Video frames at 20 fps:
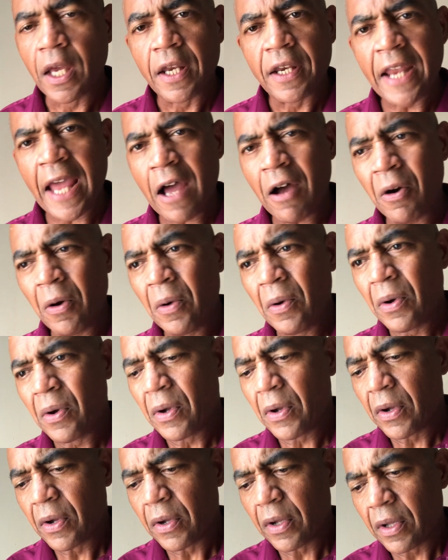Now,
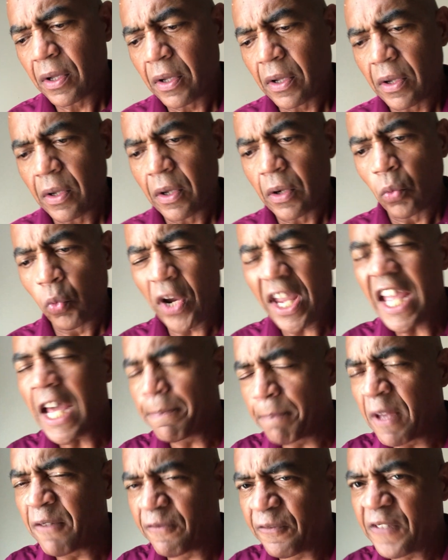we
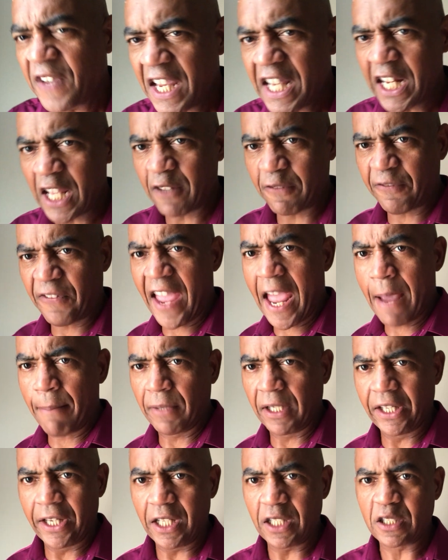had been feeding
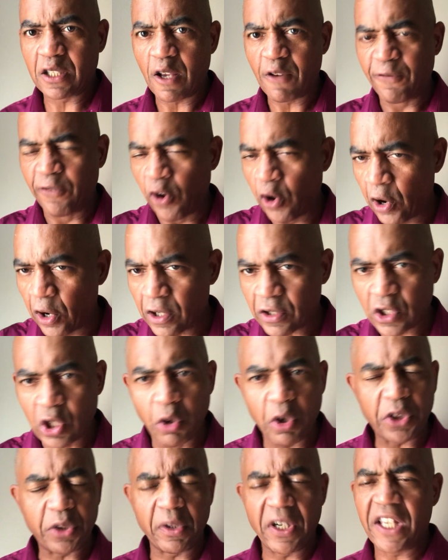families for
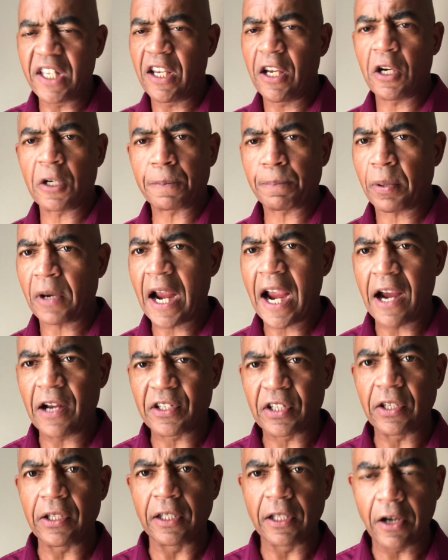2 or 3 years prior
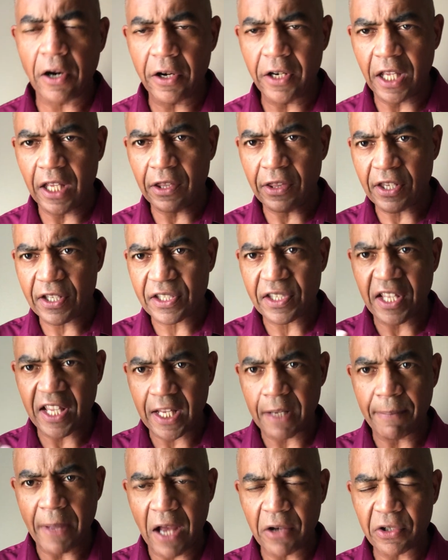to learning this
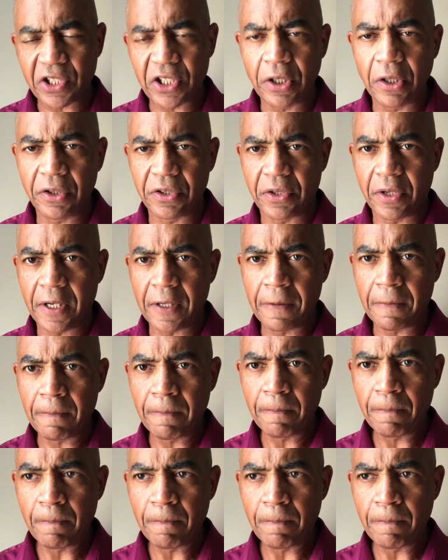thing about children.